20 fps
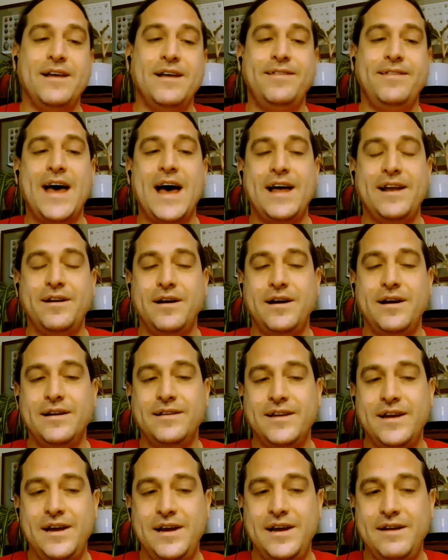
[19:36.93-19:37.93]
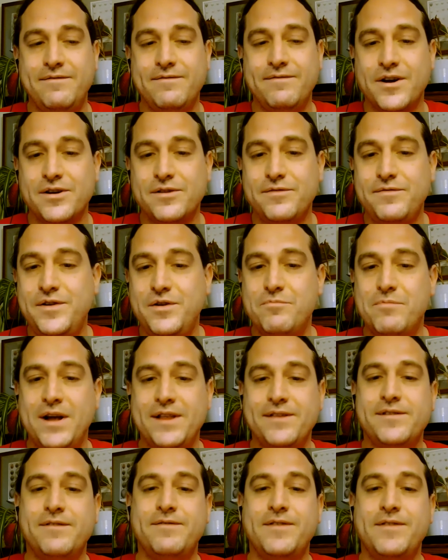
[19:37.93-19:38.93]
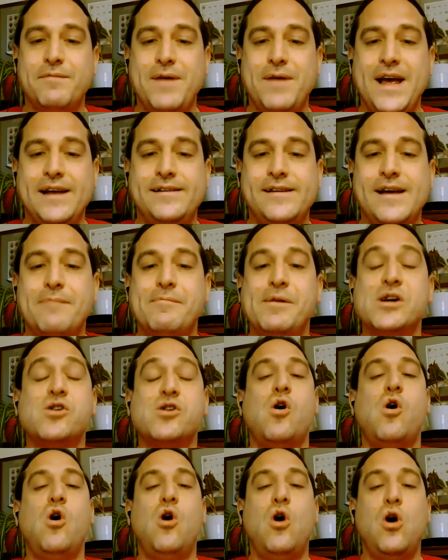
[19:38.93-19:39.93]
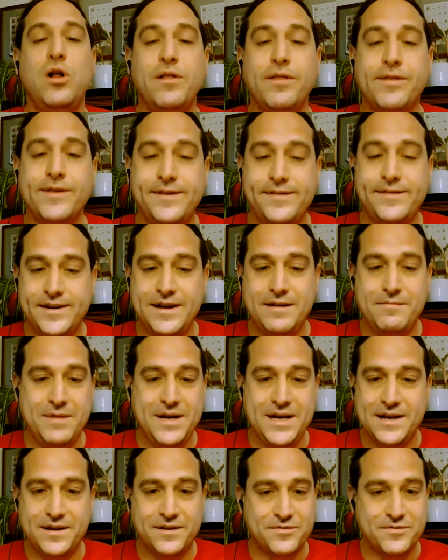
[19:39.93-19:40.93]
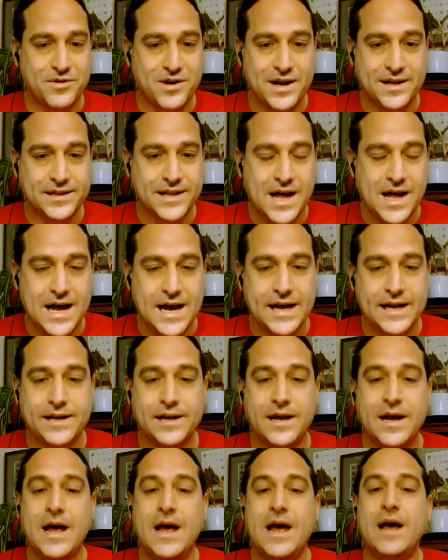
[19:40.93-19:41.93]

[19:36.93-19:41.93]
That in the first few months of the pandemic, all the city meetings were online.